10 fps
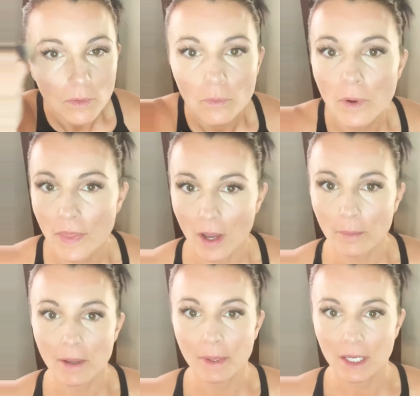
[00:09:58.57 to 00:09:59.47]
without
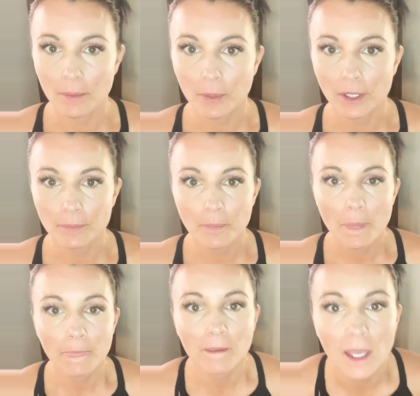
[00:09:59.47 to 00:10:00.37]
my makeup on.
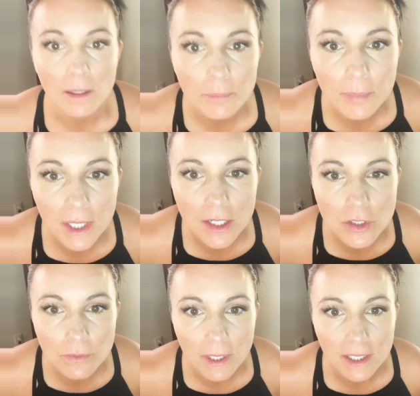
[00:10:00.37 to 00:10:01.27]
Okay, but I
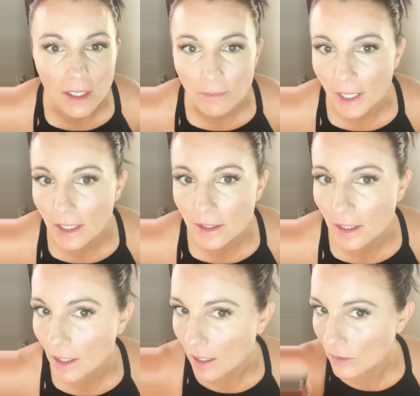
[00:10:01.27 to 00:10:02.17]
do right now, right?
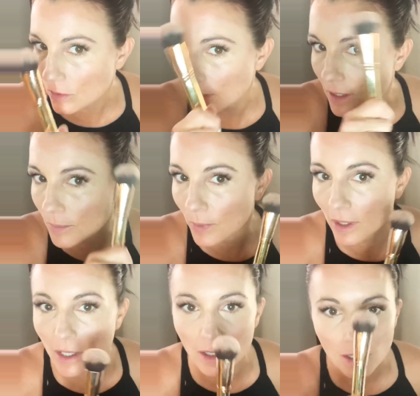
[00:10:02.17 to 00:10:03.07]
Like I look like I'm
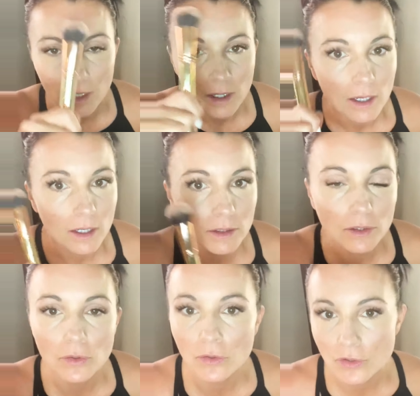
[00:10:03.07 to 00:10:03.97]
wearing a
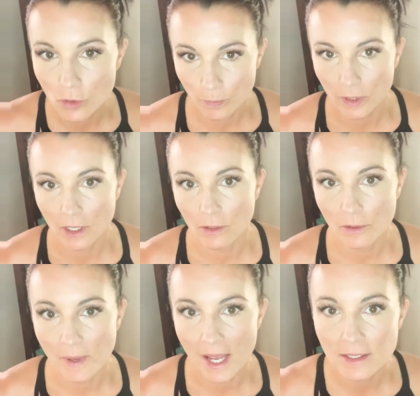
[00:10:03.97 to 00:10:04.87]
little
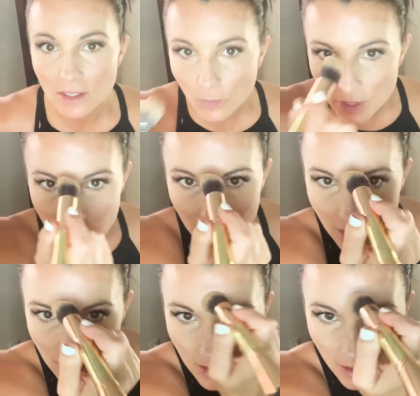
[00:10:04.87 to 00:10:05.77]
superhero mask, which
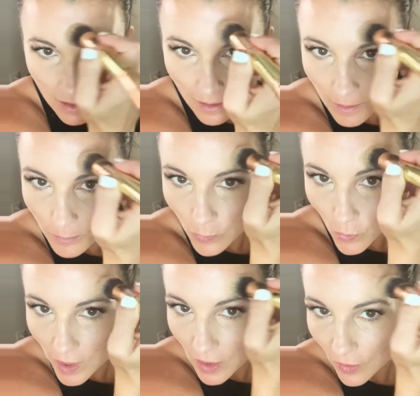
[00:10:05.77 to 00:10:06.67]
is pretty